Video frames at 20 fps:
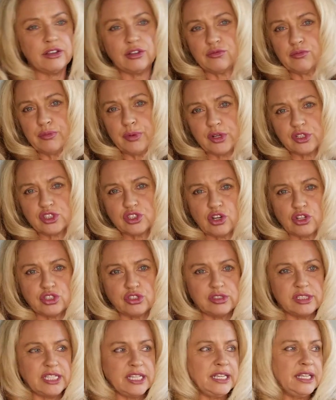bookstores you
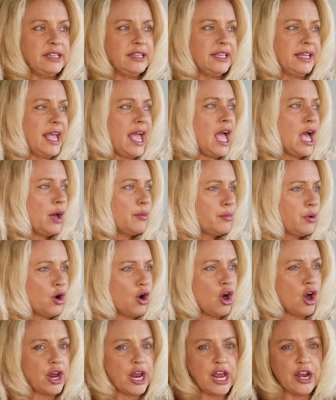see in the
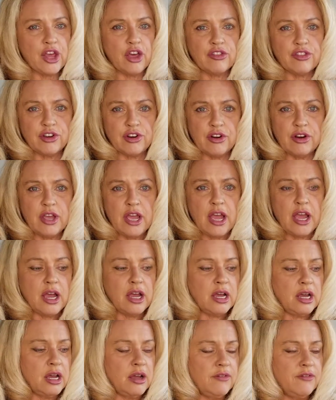airport, and other
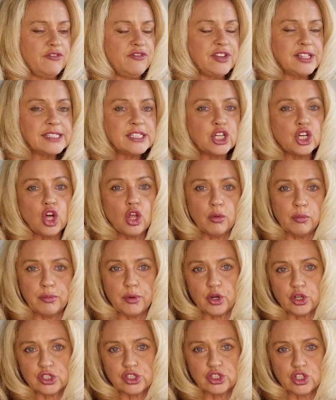physical
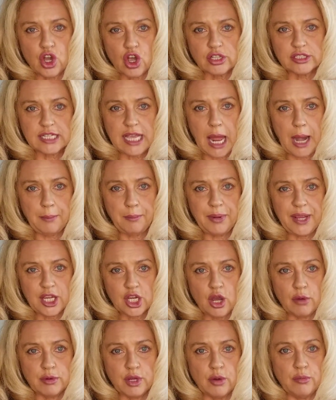bookstores can pick
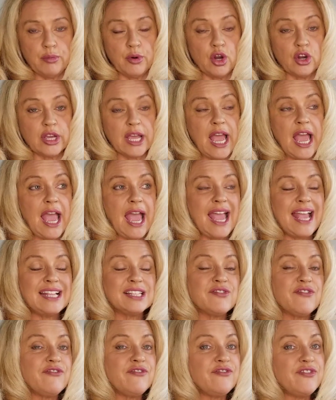up your book. It's
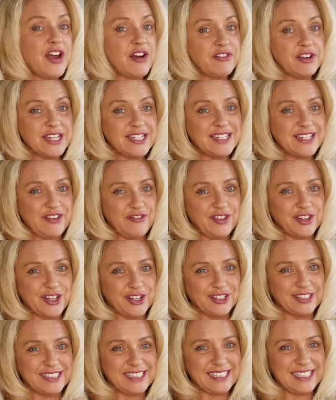very
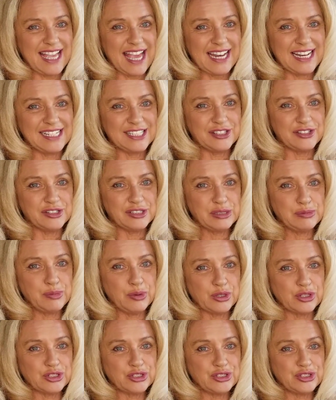difficult to get into those
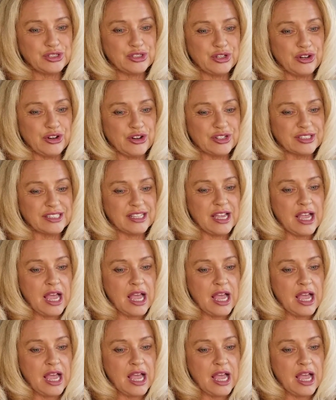bookstores.